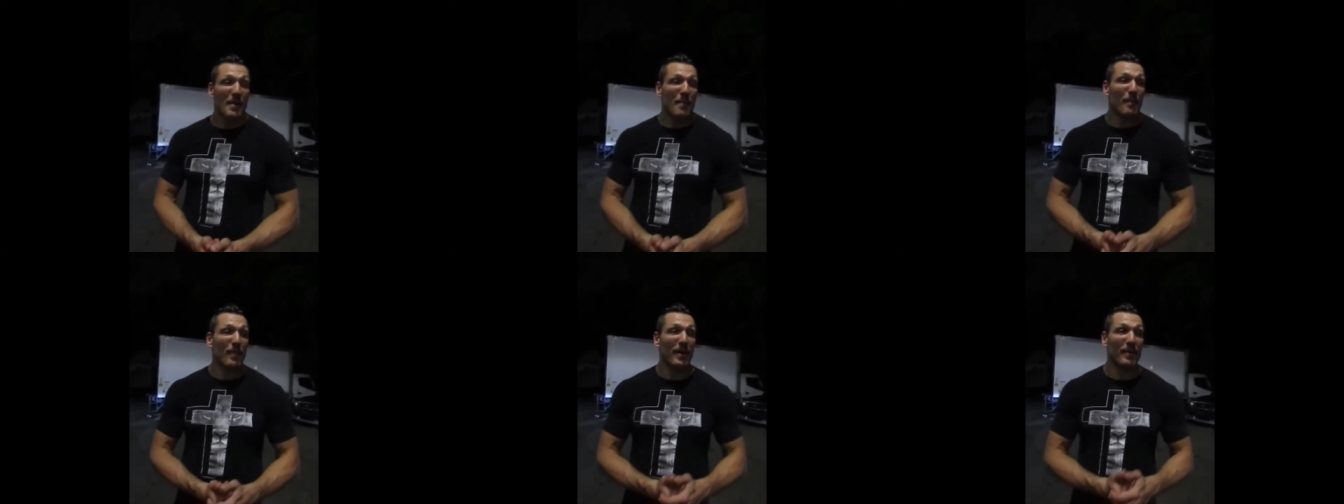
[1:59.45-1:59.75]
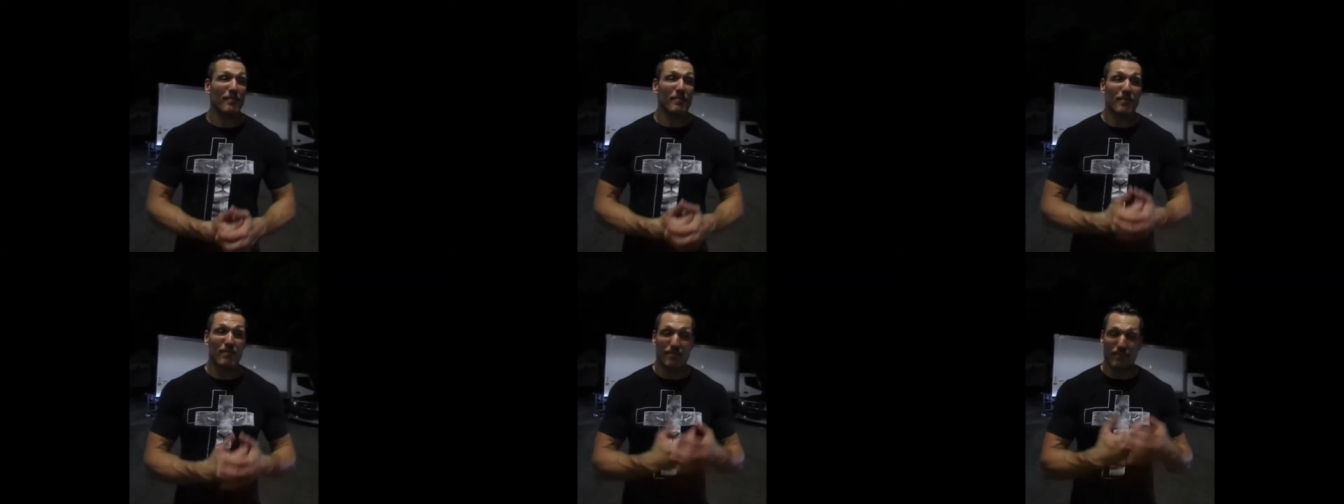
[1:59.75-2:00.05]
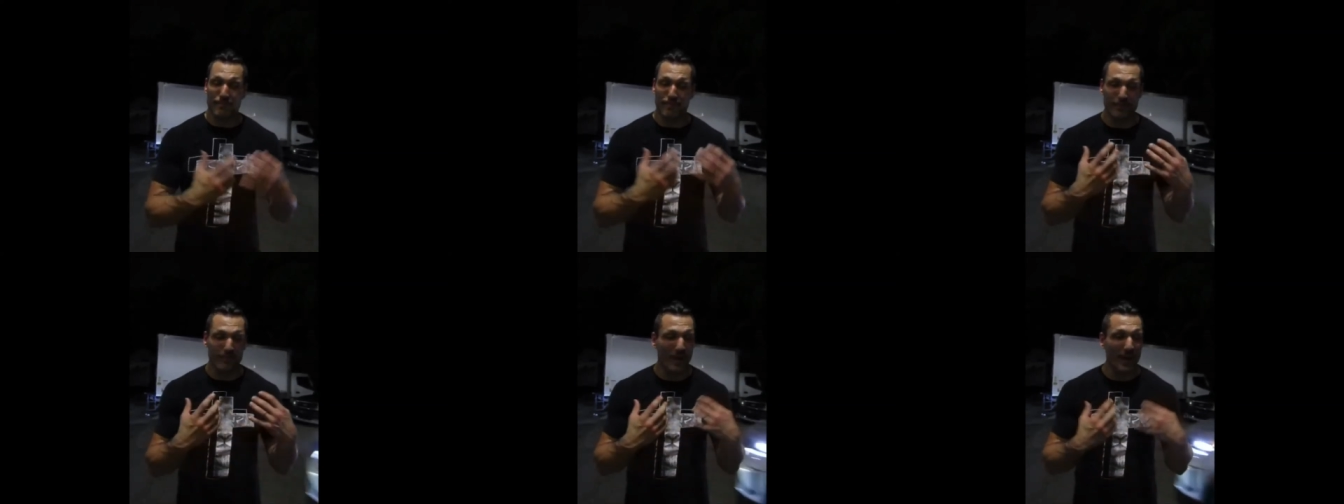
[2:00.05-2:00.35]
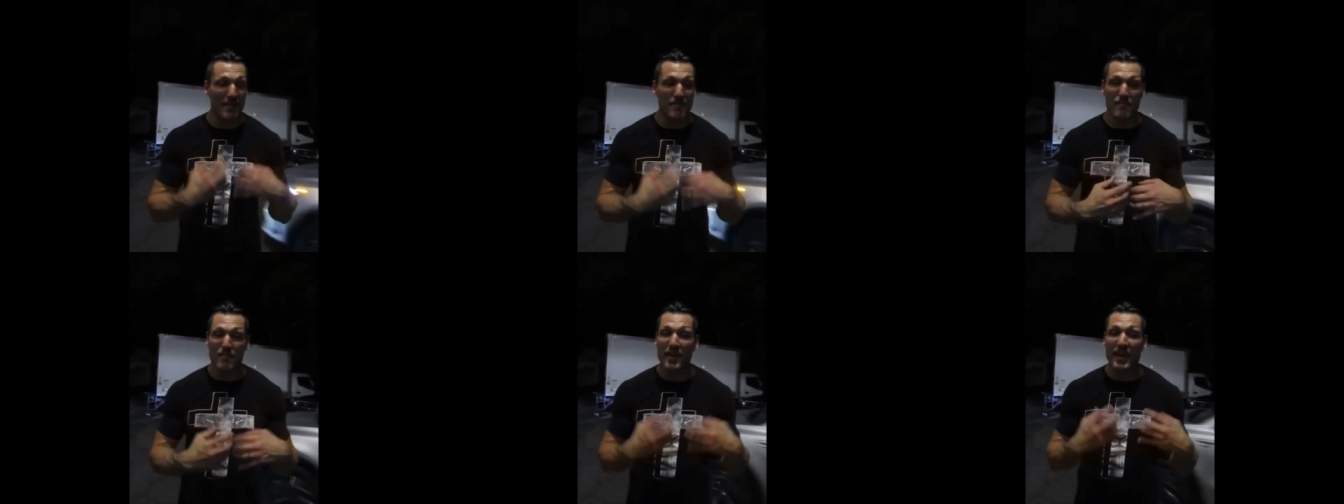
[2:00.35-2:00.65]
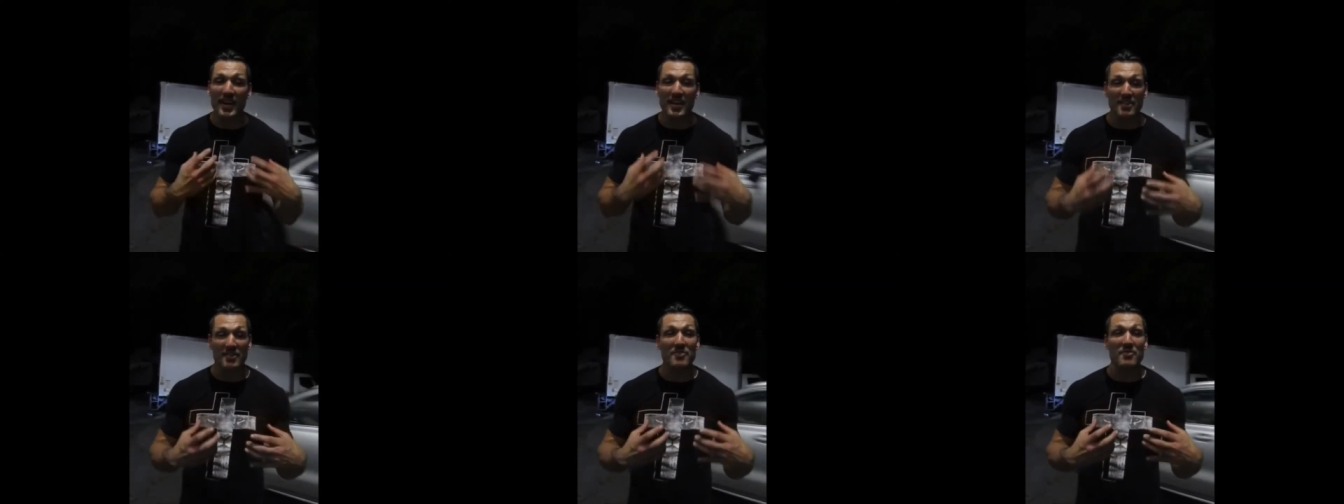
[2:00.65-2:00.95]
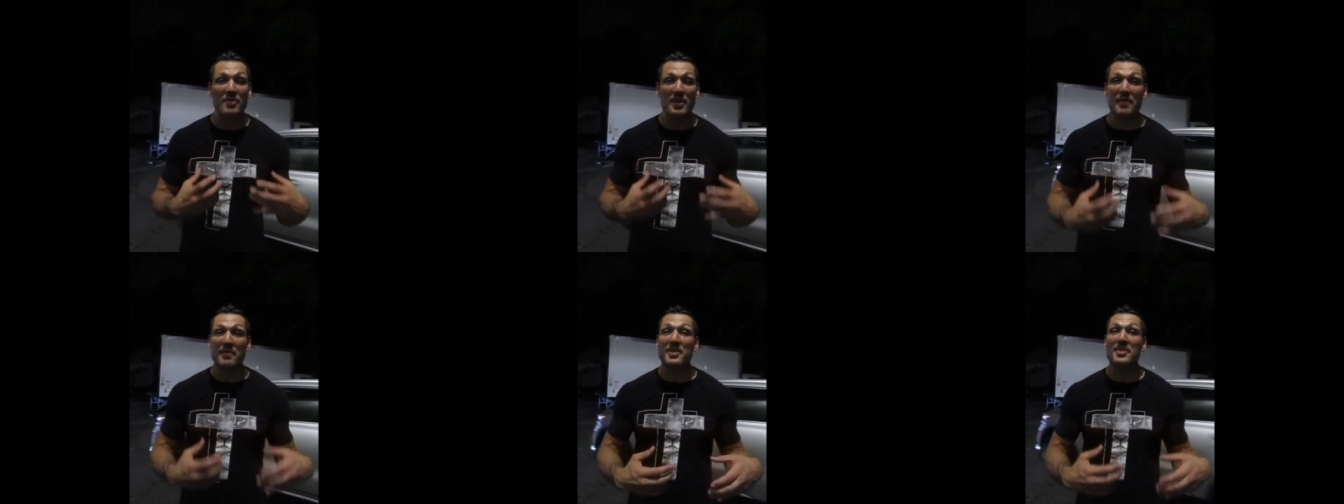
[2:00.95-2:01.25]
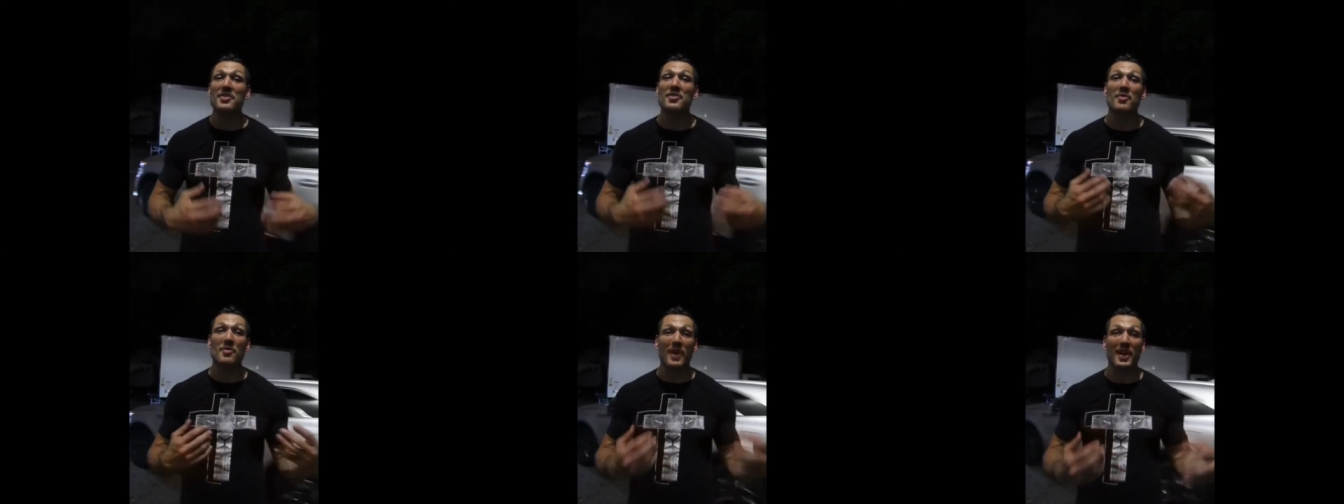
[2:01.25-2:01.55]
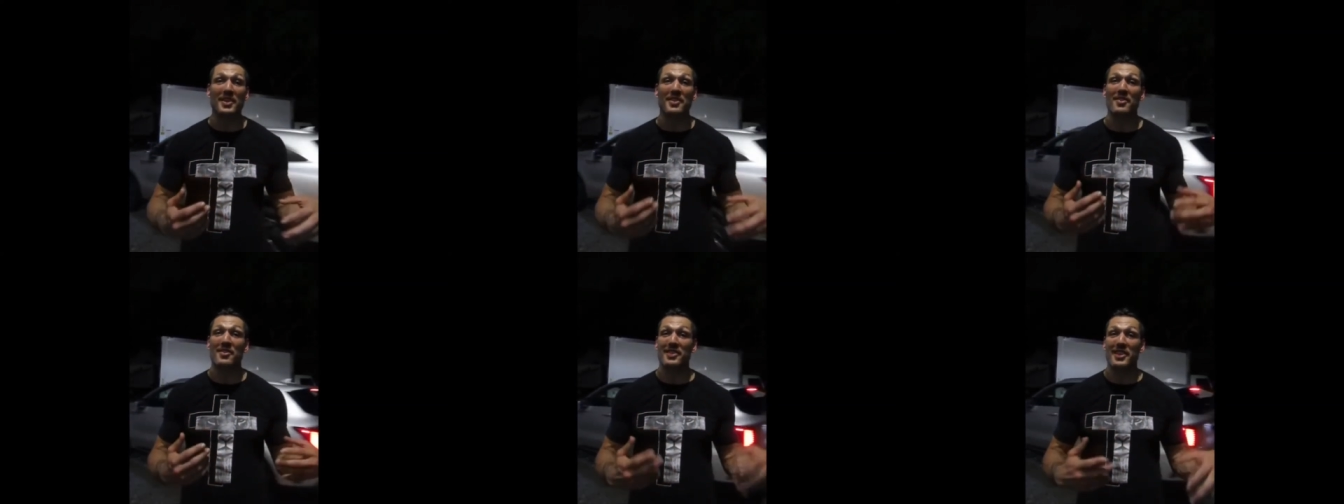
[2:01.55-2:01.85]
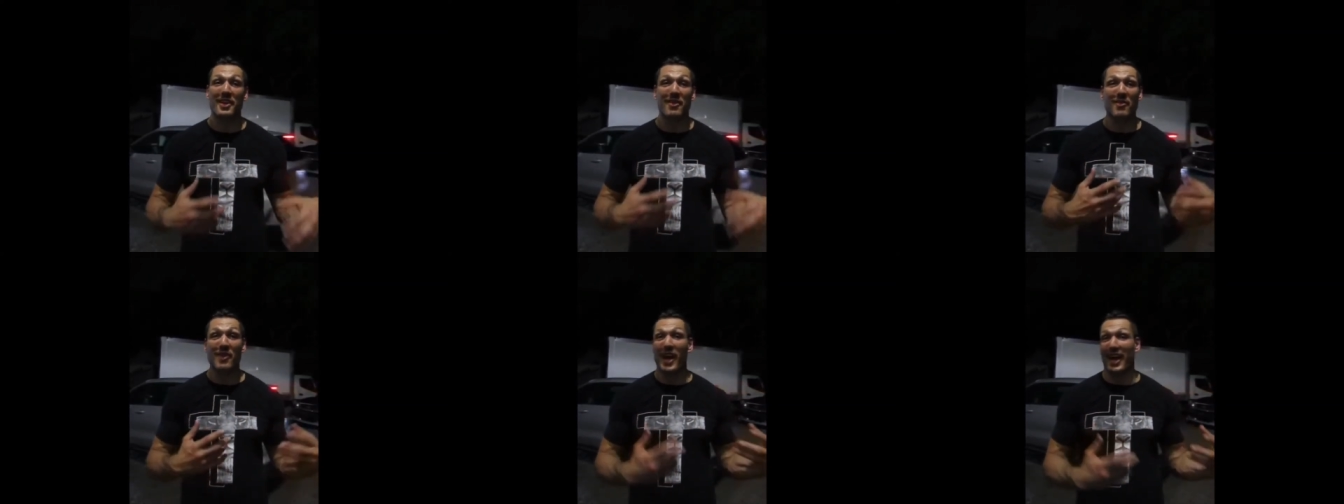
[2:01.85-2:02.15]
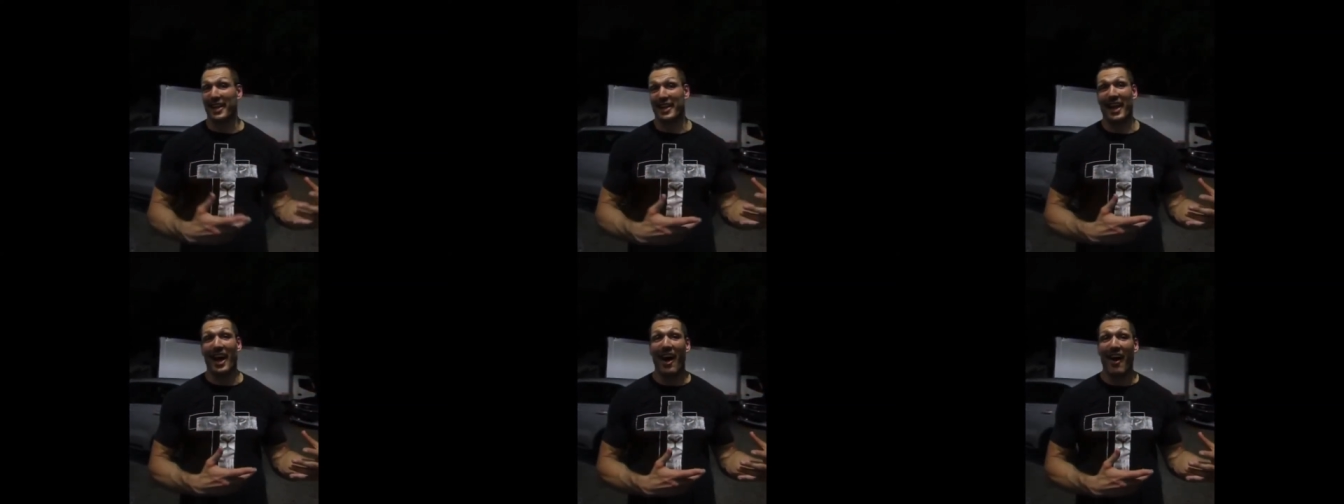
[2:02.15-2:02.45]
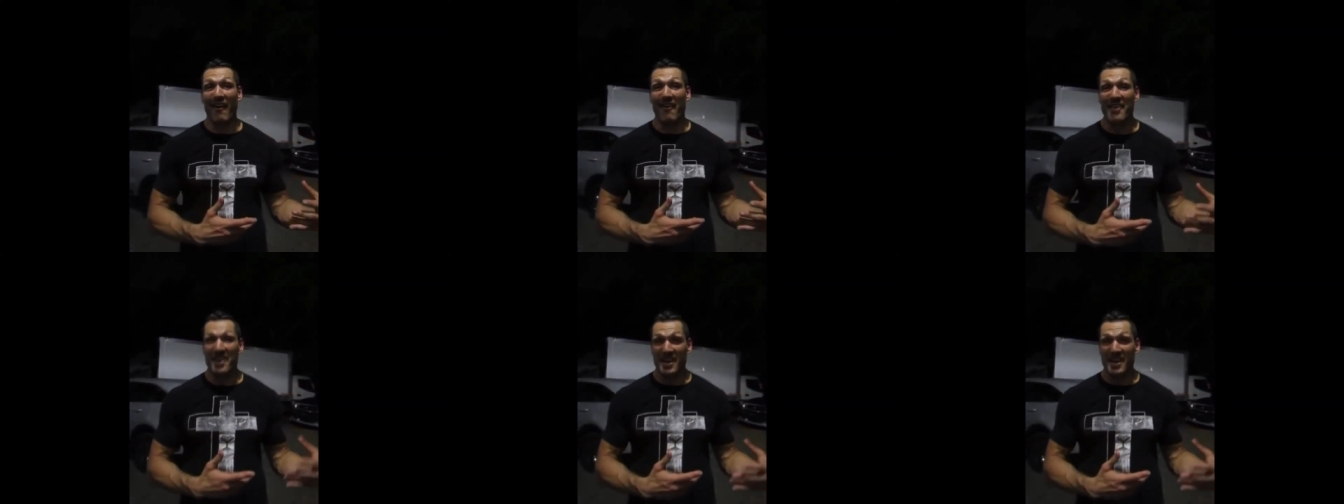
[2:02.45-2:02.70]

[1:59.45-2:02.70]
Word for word: but my biggest dream is to wrestle there right now.